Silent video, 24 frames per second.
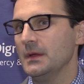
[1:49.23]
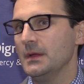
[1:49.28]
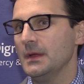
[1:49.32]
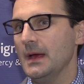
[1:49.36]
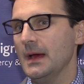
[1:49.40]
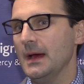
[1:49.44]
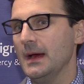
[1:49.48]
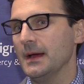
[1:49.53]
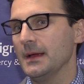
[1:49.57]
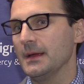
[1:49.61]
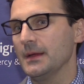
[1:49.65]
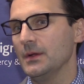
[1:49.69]

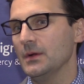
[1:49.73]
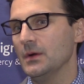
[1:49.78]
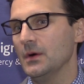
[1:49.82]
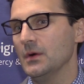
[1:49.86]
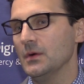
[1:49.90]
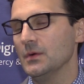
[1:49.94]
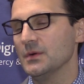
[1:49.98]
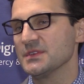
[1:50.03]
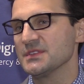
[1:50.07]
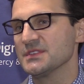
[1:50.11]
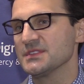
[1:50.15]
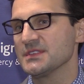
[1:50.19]
Yeah, you
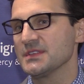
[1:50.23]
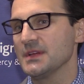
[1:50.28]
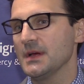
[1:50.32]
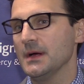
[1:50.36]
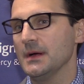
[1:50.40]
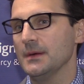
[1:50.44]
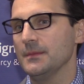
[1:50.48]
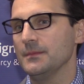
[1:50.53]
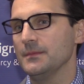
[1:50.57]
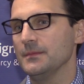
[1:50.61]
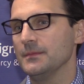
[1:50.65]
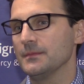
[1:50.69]
know, it was,
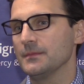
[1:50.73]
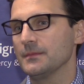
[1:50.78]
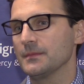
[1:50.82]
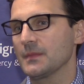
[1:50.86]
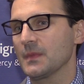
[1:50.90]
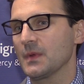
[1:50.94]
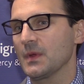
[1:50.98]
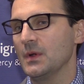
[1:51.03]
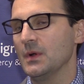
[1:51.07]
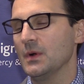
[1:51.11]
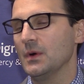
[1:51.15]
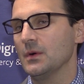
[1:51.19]
um,
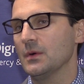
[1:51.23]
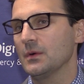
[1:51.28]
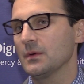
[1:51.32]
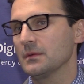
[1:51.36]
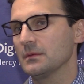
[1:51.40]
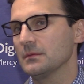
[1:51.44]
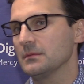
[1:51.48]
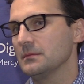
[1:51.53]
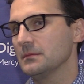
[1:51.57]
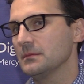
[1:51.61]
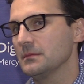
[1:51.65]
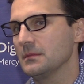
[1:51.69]
you know,
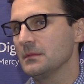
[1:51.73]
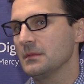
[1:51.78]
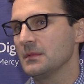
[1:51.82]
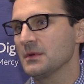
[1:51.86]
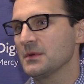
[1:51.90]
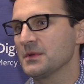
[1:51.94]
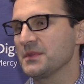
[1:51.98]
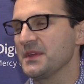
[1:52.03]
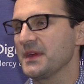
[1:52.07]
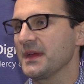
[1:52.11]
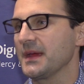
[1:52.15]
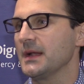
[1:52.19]

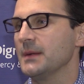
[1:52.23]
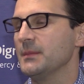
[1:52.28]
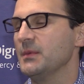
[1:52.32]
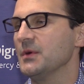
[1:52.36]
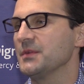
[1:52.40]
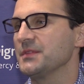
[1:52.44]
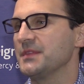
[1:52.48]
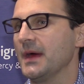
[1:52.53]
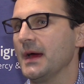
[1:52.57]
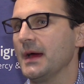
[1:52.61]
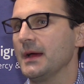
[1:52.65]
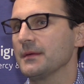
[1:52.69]
you're thinking
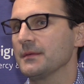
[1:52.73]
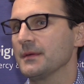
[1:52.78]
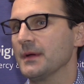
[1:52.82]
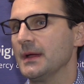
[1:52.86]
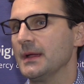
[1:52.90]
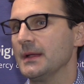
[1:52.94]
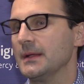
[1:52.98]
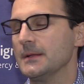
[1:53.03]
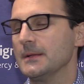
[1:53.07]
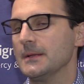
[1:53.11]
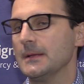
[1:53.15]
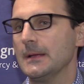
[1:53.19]
about that,
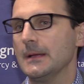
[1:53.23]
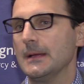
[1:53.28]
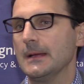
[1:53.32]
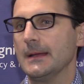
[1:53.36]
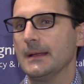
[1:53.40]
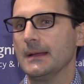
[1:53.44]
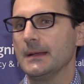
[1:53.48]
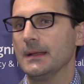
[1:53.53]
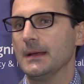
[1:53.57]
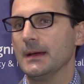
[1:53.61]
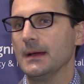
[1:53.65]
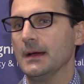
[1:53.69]
right?
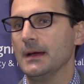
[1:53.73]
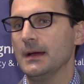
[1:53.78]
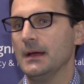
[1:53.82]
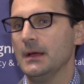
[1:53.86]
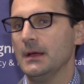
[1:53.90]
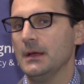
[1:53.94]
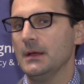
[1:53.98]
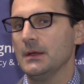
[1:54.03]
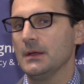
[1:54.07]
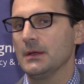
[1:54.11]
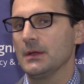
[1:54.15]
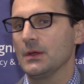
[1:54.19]
And, uh,
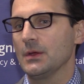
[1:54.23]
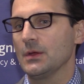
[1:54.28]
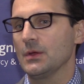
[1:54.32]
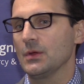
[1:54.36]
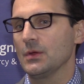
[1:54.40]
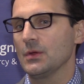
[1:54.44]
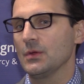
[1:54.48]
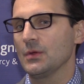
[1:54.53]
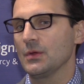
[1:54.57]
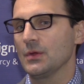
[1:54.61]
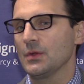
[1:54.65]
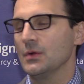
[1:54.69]

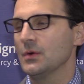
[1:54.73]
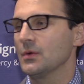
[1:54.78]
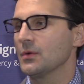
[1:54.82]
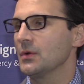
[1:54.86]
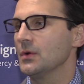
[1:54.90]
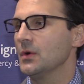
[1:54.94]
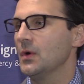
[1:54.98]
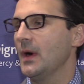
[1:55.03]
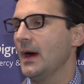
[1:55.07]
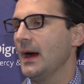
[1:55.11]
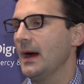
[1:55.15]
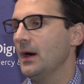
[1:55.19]
you, you don't
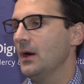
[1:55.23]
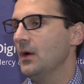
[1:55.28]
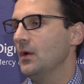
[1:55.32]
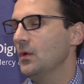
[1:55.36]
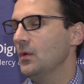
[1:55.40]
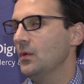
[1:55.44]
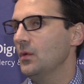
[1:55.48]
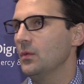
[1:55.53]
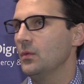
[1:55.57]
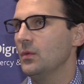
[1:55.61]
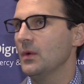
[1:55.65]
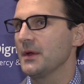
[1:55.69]
know how
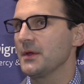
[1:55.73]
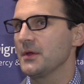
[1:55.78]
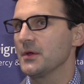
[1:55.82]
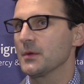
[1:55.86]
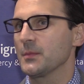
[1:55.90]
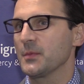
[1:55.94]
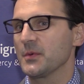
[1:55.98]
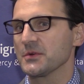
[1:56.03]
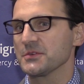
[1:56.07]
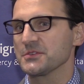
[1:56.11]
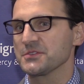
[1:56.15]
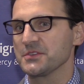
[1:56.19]
what
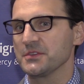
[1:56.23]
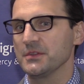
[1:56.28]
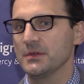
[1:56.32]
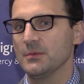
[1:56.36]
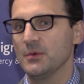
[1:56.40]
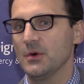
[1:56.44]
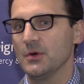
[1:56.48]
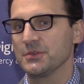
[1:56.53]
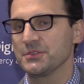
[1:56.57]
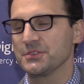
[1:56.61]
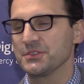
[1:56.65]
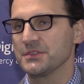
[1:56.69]
your personal
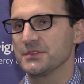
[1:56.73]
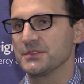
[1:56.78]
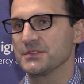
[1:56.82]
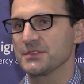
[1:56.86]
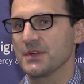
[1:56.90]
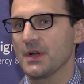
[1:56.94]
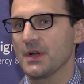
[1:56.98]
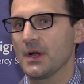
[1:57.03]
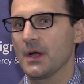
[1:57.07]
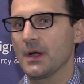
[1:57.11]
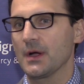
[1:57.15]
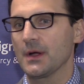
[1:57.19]
emotions
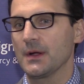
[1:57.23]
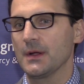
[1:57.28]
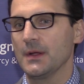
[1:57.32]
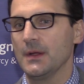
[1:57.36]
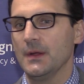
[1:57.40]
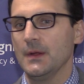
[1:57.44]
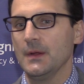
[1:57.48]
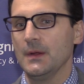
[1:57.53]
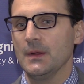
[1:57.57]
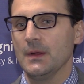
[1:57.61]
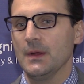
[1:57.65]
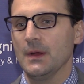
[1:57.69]
are,
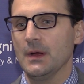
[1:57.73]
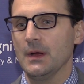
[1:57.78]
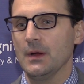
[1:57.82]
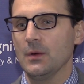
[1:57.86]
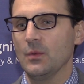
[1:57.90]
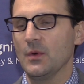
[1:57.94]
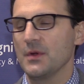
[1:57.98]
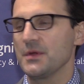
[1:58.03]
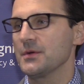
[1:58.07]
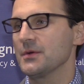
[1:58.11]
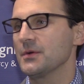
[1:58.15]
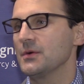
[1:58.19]
uh,
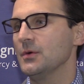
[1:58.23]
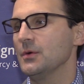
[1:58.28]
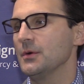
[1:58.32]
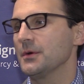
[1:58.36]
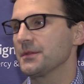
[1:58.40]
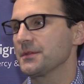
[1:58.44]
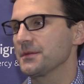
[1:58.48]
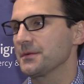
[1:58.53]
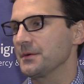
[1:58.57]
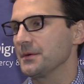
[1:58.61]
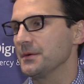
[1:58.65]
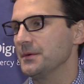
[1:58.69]
what you're
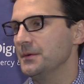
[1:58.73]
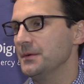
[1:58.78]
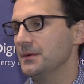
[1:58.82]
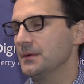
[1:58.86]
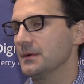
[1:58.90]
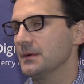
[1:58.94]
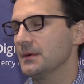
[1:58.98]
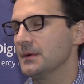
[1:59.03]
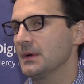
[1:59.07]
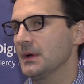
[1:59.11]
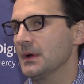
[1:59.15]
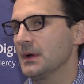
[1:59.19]
going through
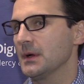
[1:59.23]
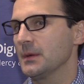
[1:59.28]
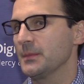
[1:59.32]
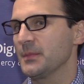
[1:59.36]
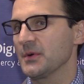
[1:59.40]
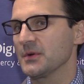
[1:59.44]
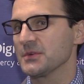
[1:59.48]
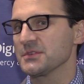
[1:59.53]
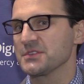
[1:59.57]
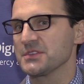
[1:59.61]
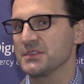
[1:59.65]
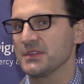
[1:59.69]
uh,
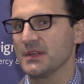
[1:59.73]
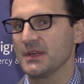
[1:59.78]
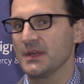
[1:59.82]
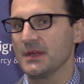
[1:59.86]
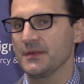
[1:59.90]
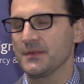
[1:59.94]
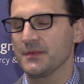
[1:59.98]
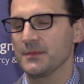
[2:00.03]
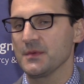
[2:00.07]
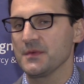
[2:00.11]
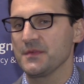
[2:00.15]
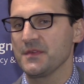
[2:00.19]
personally
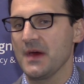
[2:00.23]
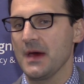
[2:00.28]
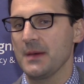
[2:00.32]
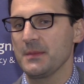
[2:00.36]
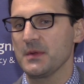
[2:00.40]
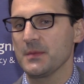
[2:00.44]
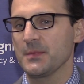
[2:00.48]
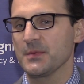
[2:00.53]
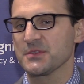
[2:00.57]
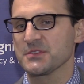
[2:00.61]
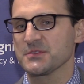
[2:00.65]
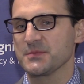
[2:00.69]
from a
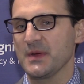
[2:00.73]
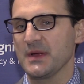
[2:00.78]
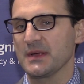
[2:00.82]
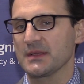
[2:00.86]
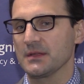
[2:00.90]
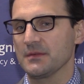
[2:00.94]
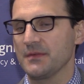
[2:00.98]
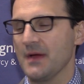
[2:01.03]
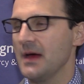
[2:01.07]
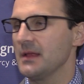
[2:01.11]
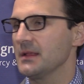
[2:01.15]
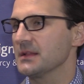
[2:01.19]
family
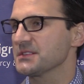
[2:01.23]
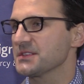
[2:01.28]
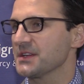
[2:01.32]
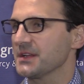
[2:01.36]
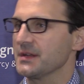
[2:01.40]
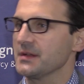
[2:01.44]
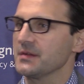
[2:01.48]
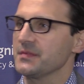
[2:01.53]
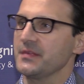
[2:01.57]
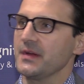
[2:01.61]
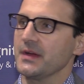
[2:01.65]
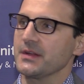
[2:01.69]
perspective, how it's going
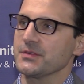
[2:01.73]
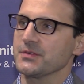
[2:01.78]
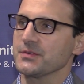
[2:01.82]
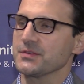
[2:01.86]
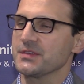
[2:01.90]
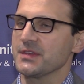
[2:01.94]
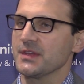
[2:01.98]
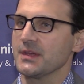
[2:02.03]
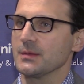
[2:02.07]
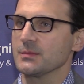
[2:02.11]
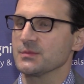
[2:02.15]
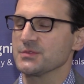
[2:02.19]
to affect your
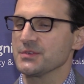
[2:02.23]
team.